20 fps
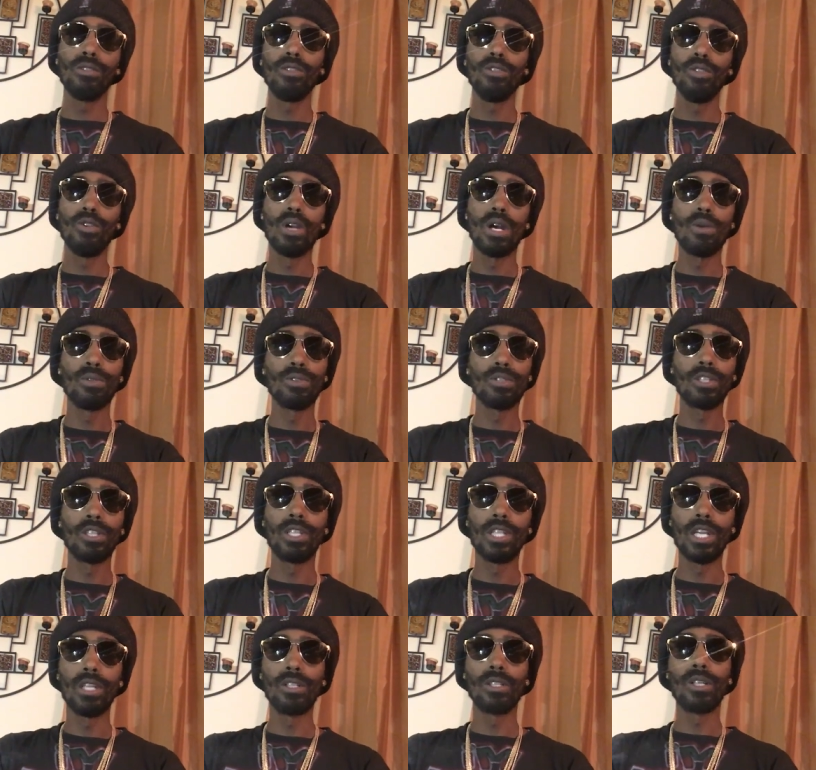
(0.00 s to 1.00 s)
you know, I was
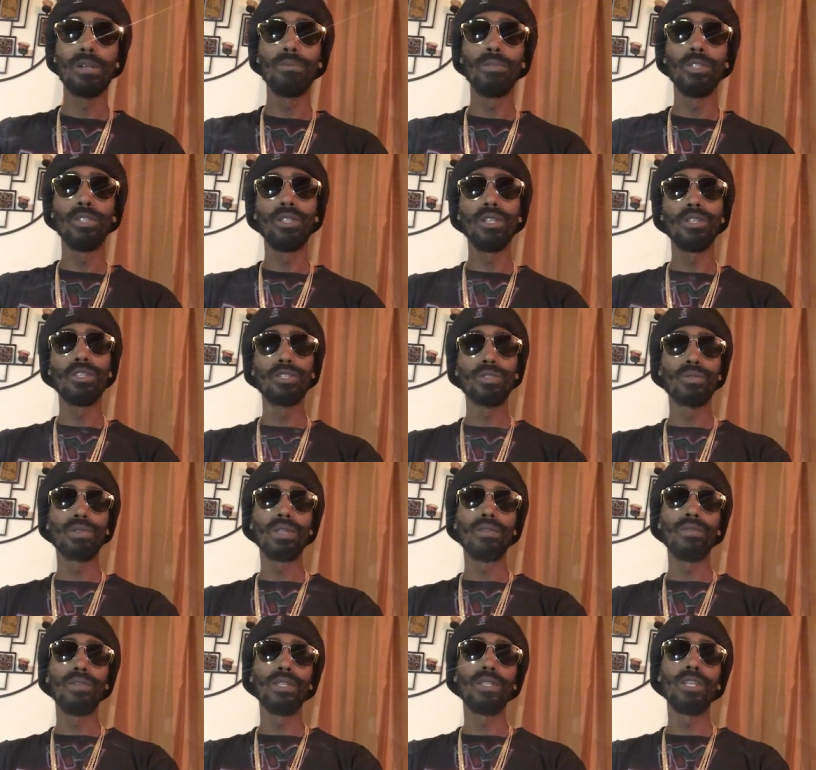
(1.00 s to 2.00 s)
looking at a couple of things or
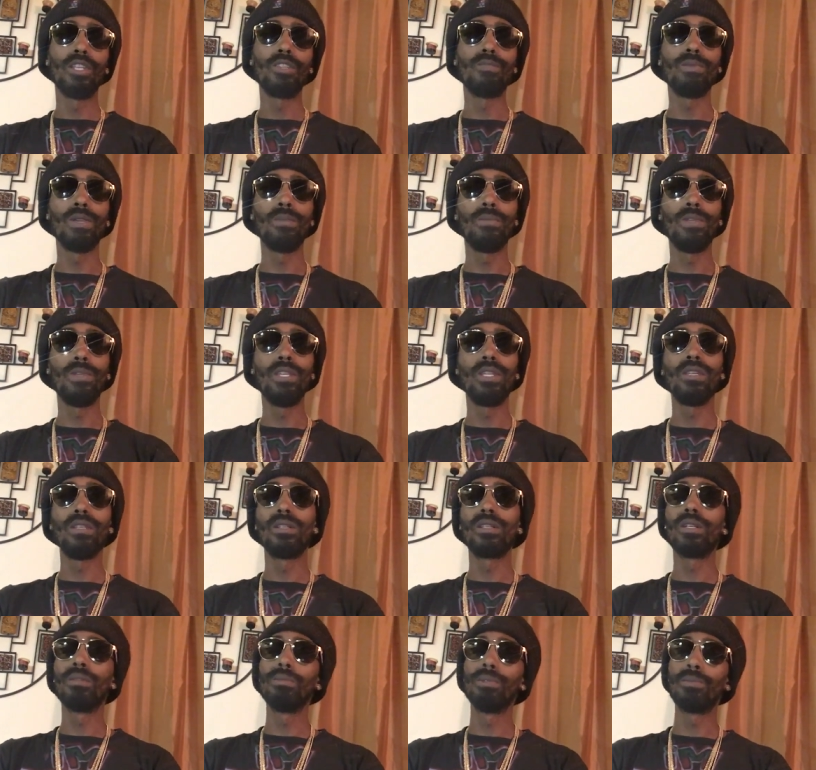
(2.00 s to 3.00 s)
whatever the case may be, getting
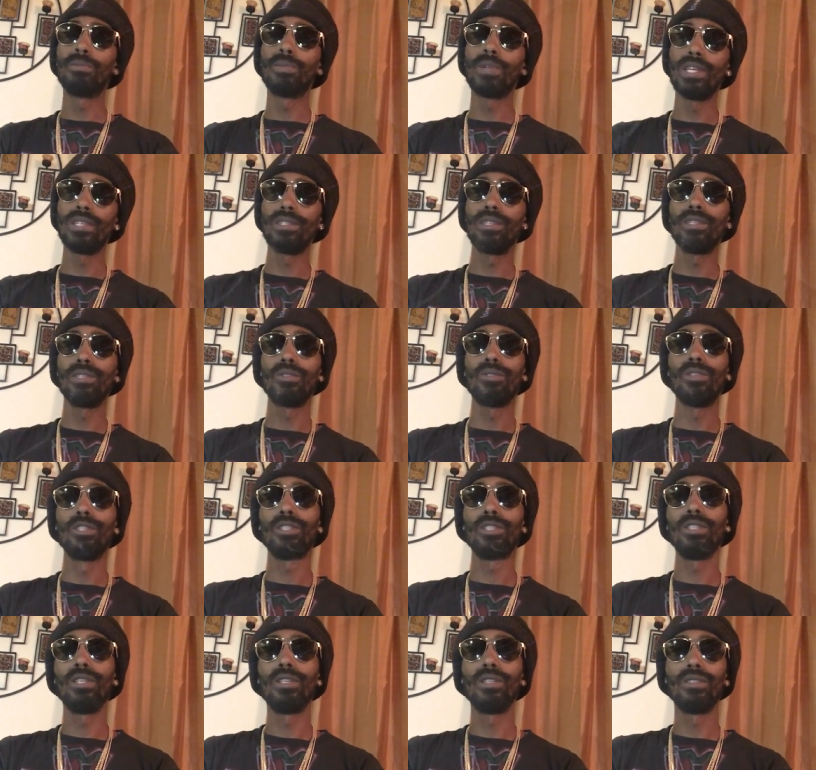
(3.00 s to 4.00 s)
a couple of prices on
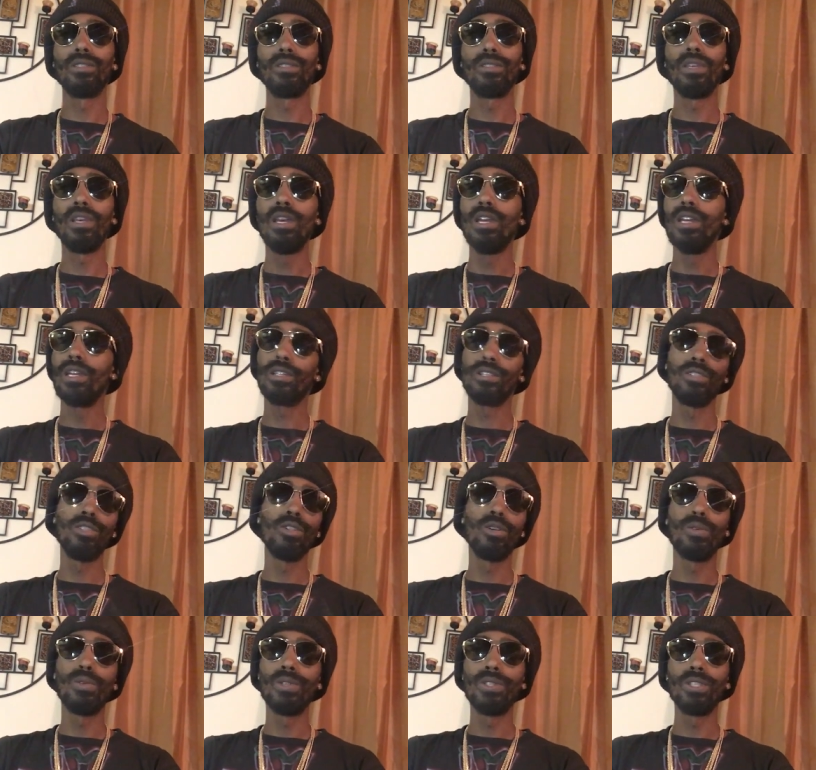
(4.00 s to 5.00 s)
thing, because
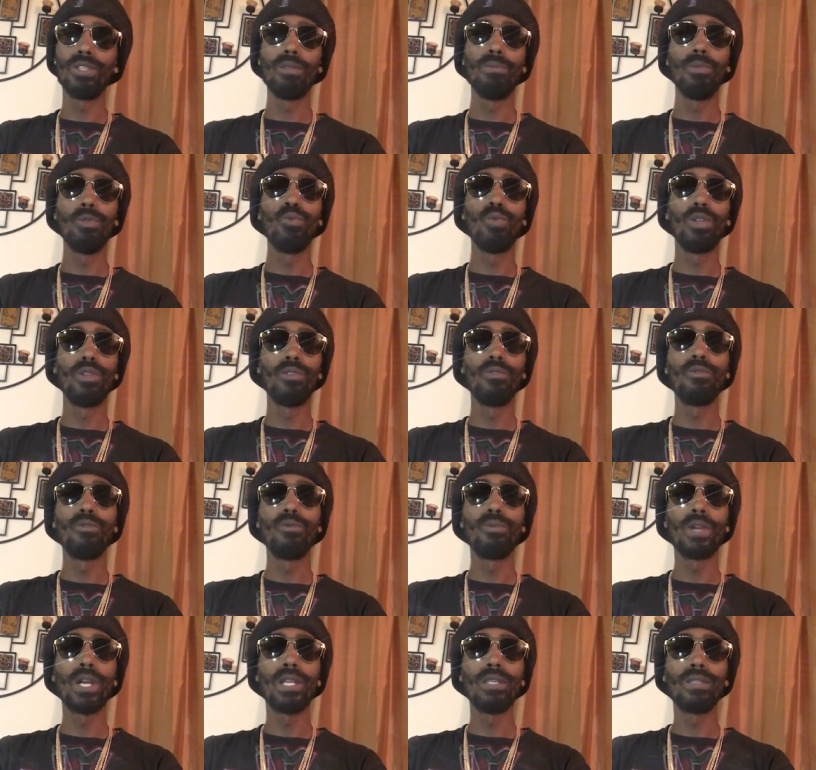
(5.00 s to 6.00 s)
you always give me wonderful
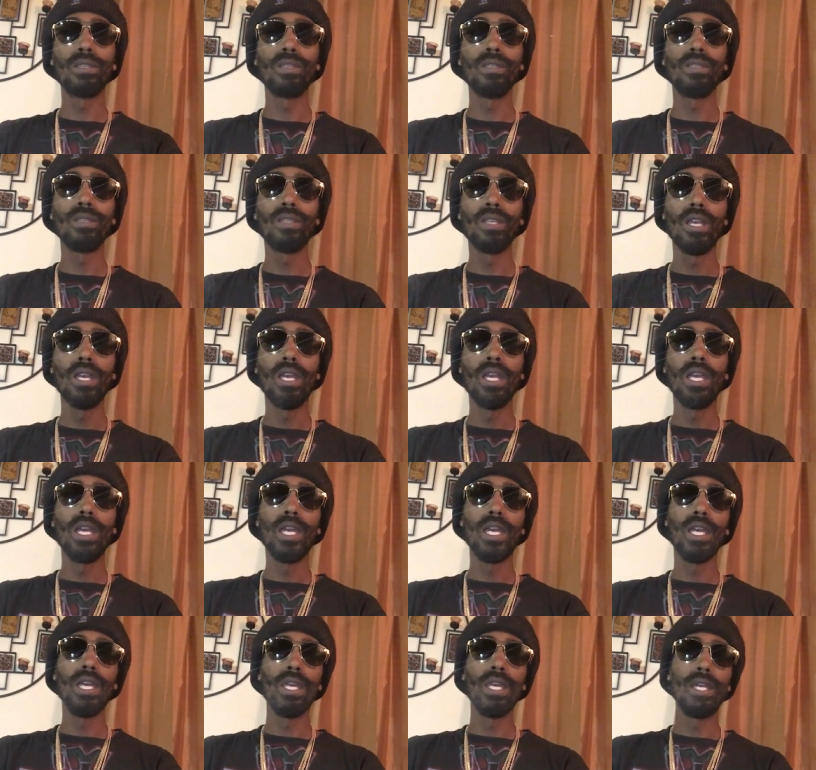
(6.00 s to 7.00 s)
prices.
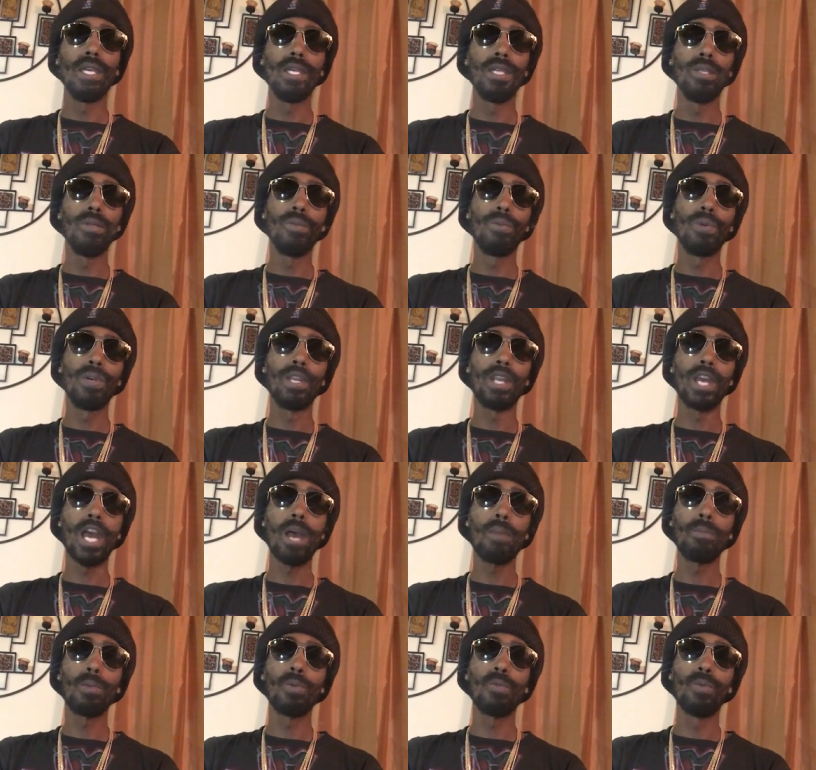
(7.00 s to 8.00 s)
And what
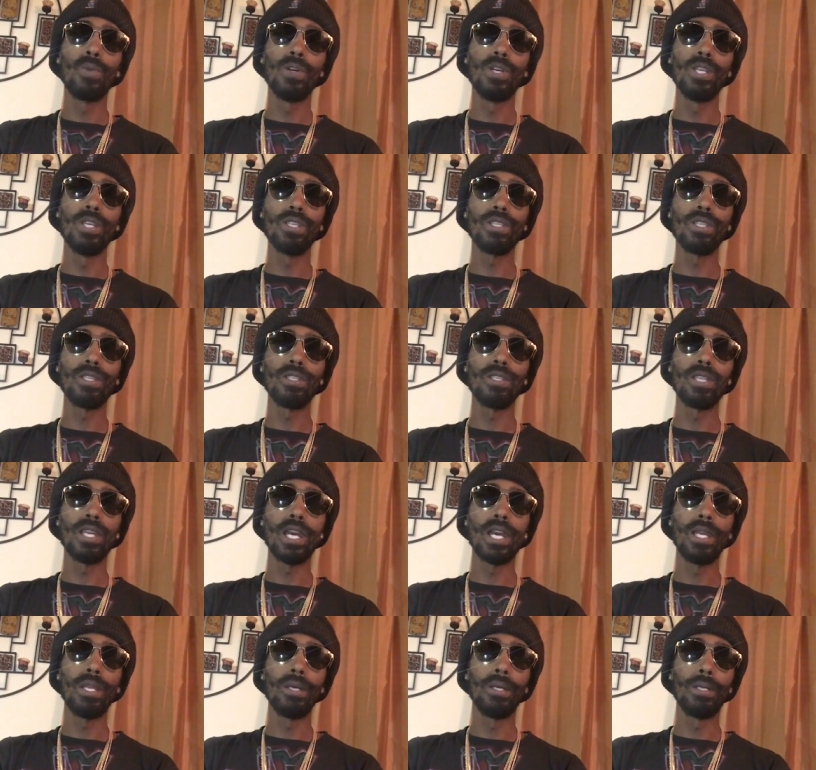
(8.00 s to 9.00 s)
happened was is
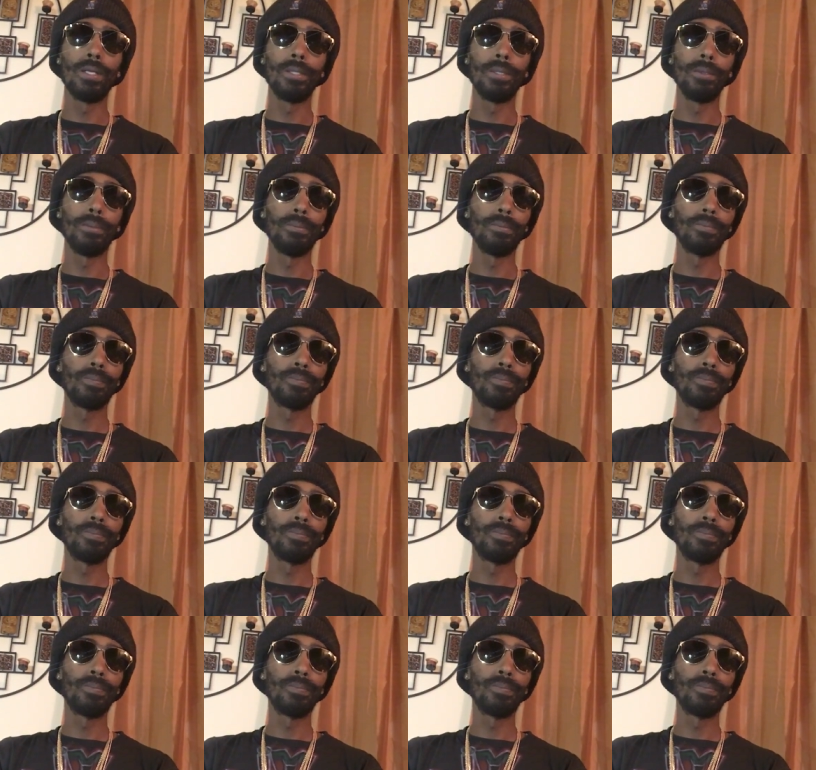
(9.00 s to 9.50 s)
that um,